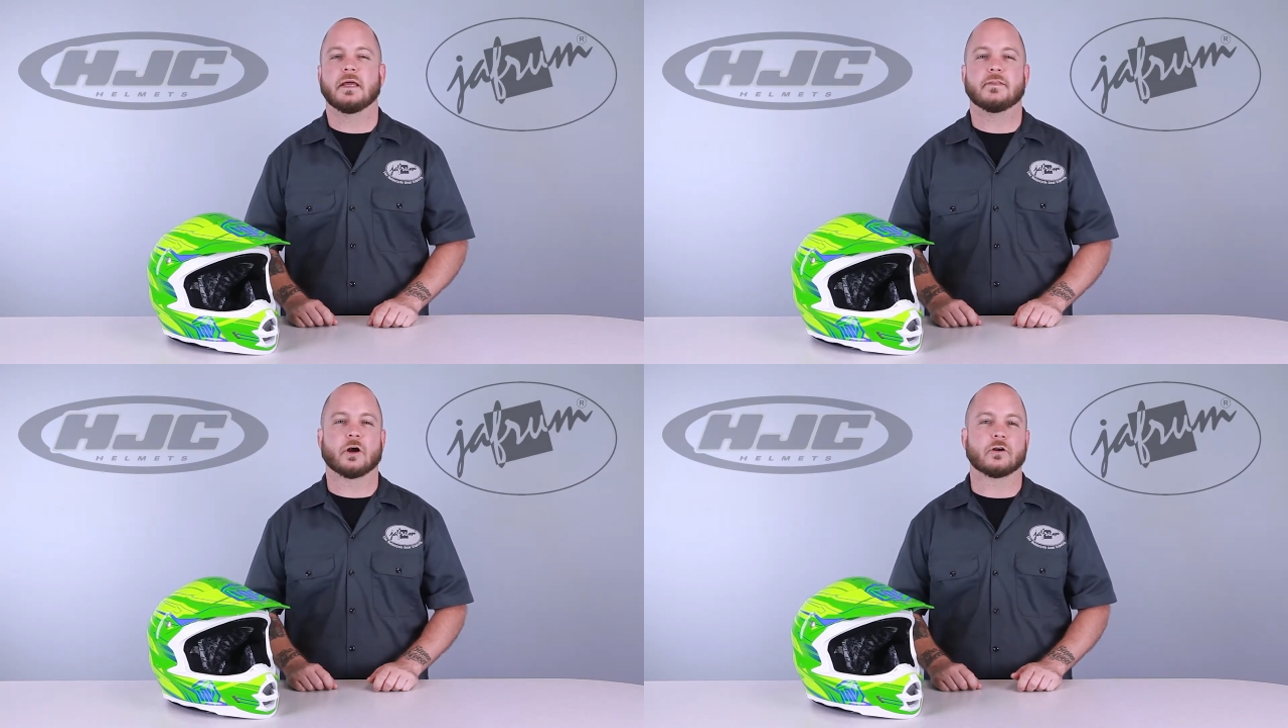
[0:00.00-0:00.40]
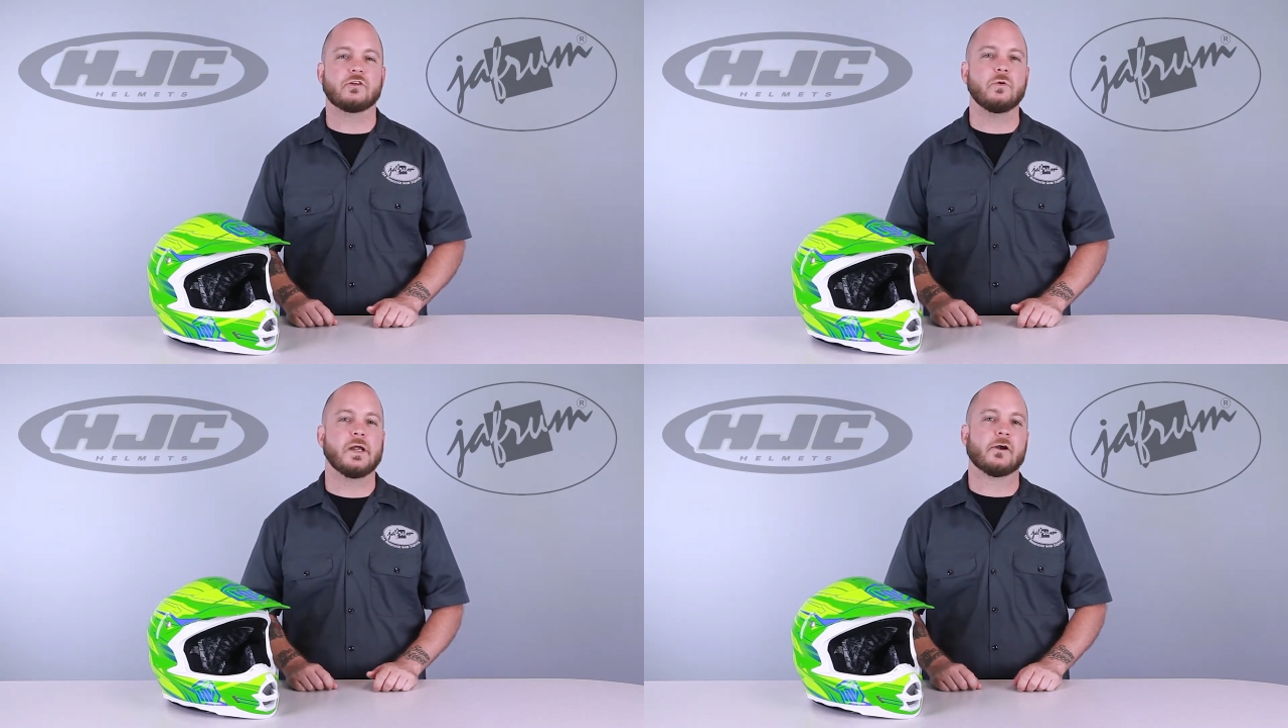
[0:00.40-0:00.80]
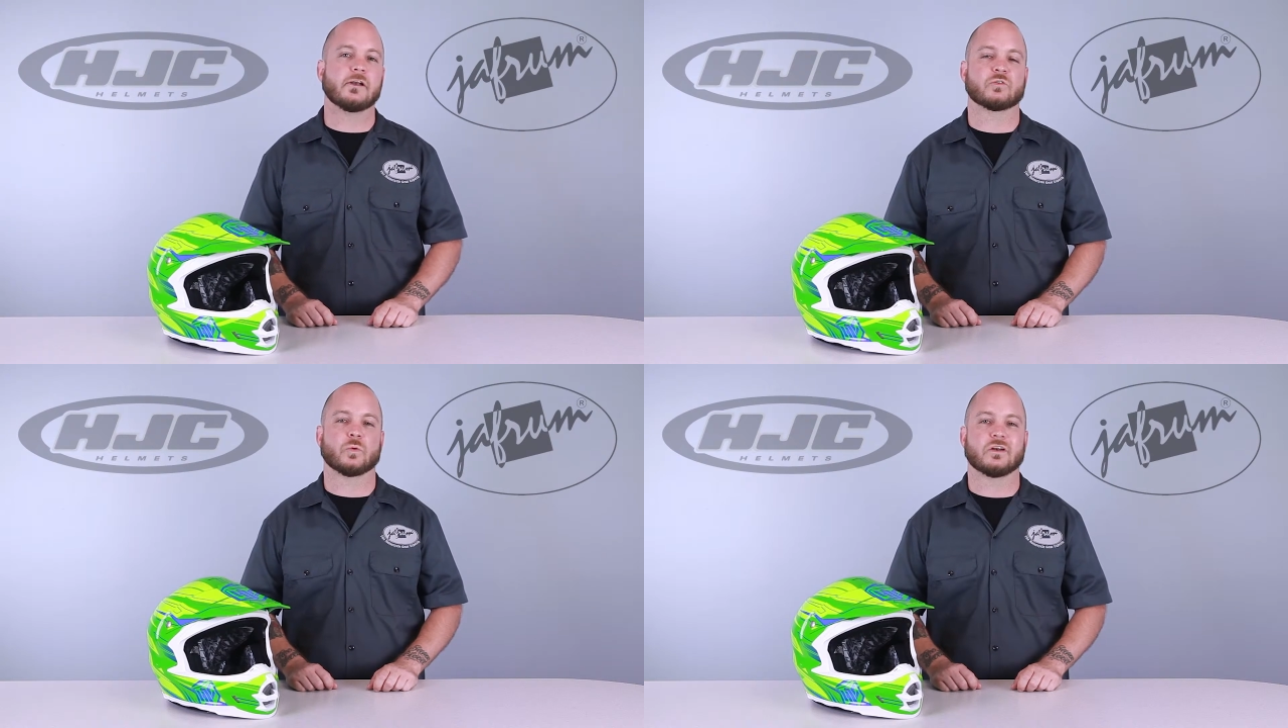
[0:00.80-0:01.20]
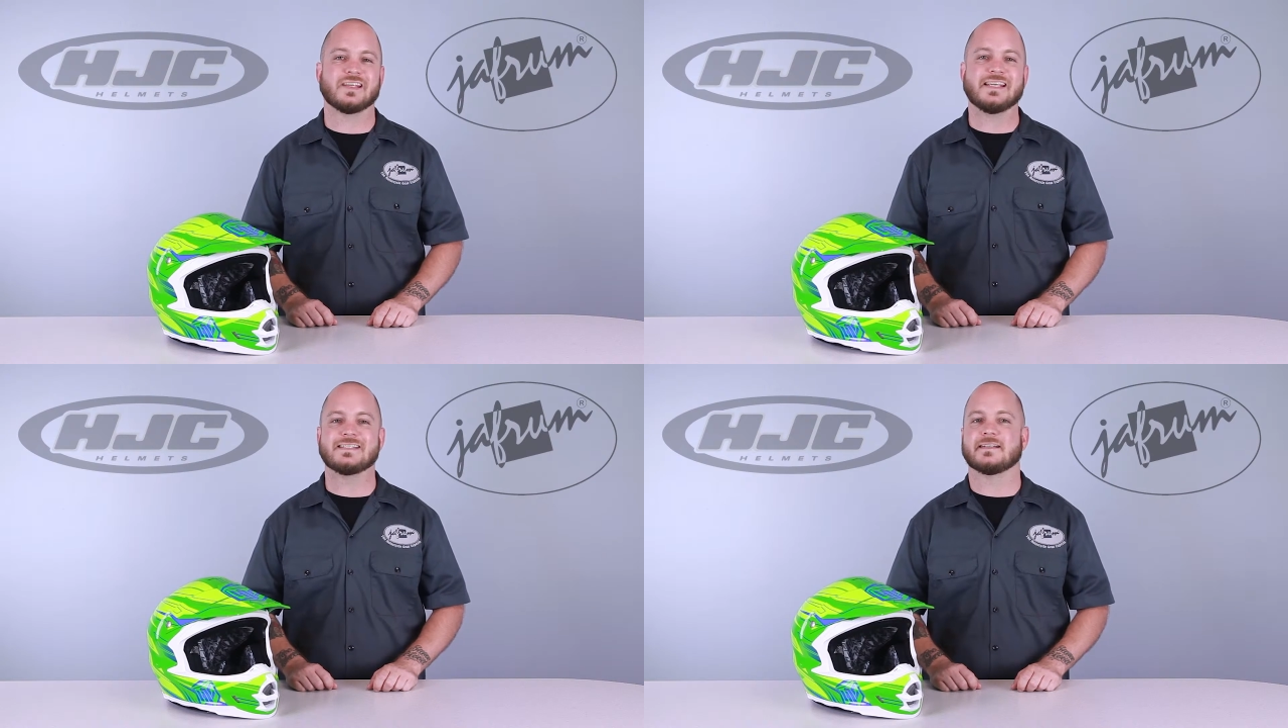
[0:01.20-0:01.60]
and there are two areas where it's
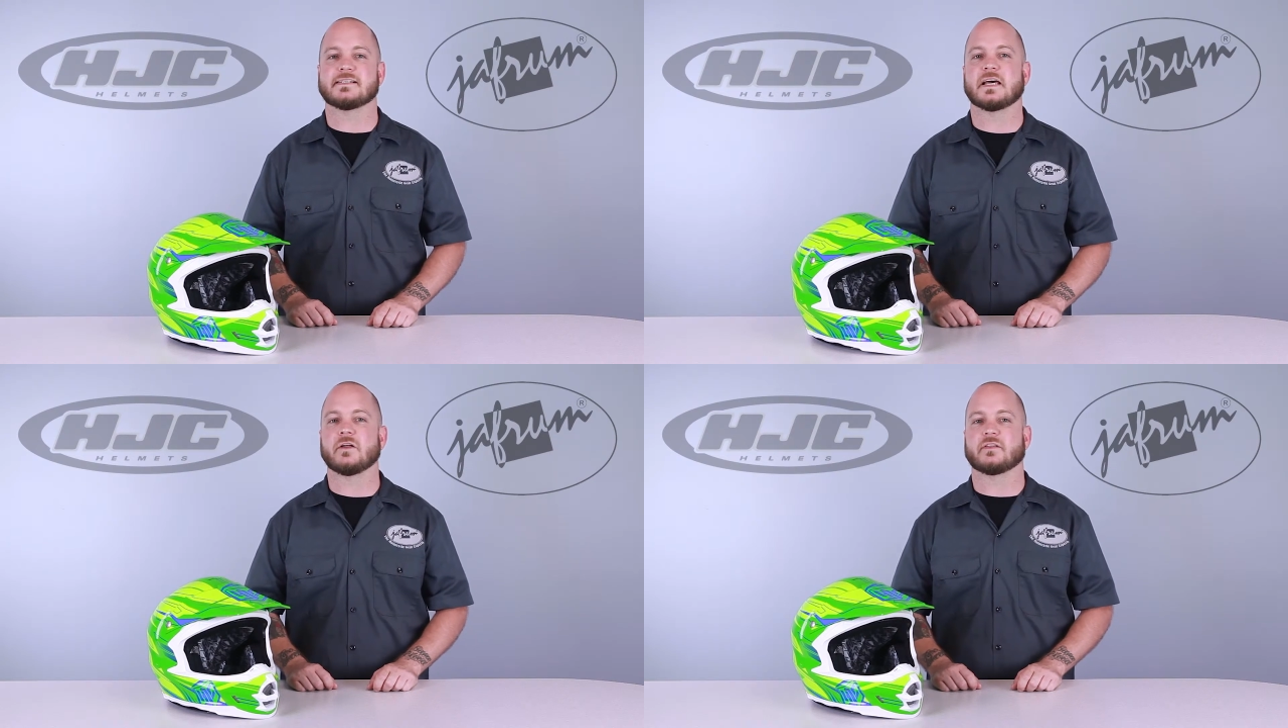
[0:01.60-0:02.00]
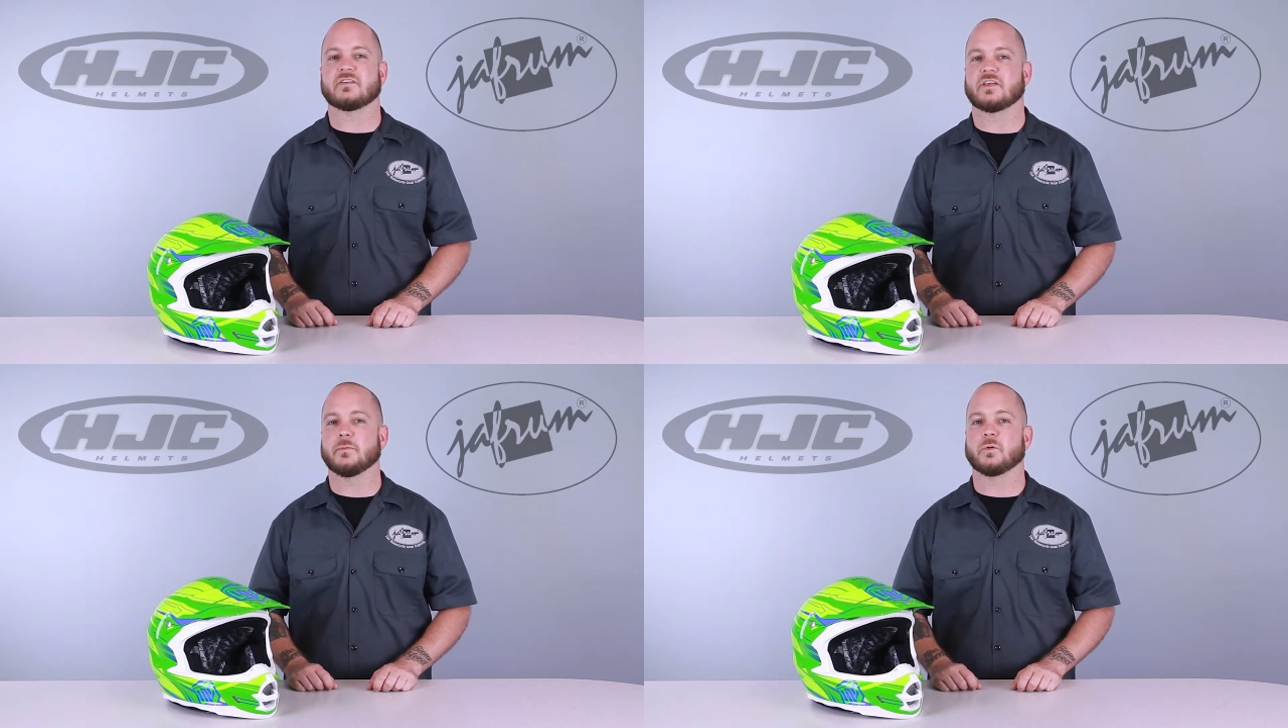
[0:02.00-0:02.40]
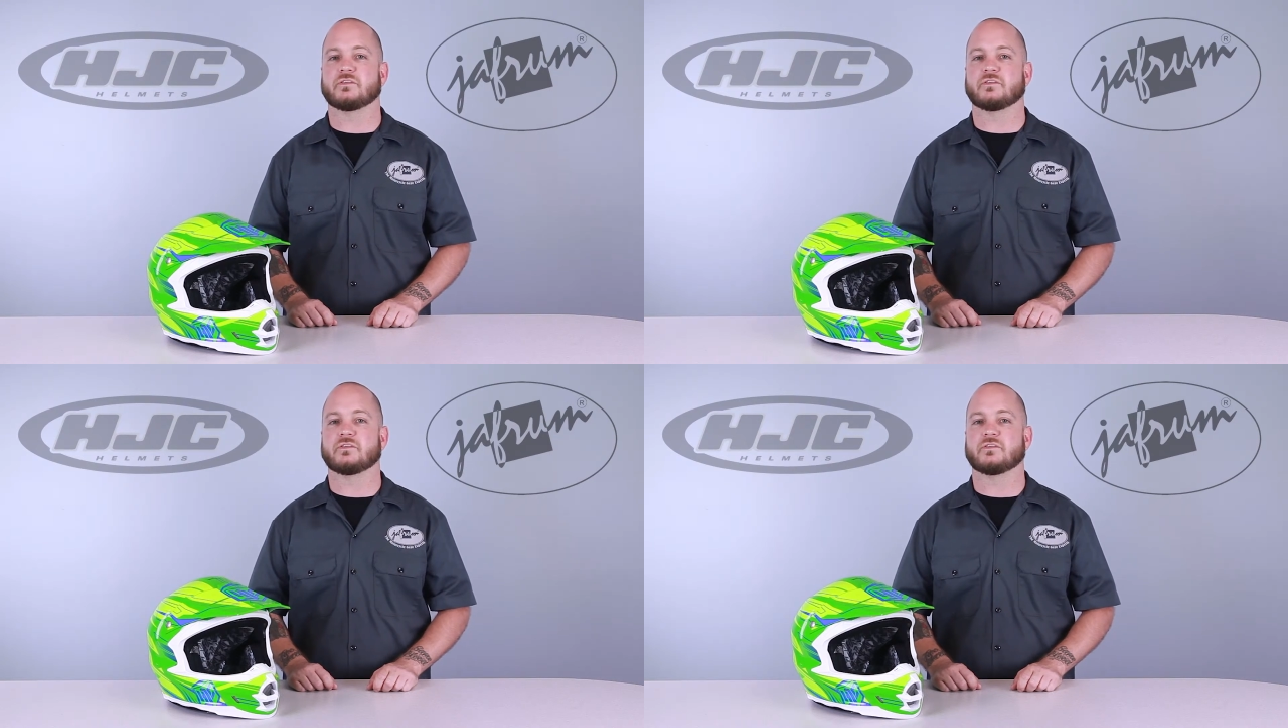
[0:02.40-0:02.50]
easy to tell that this helmet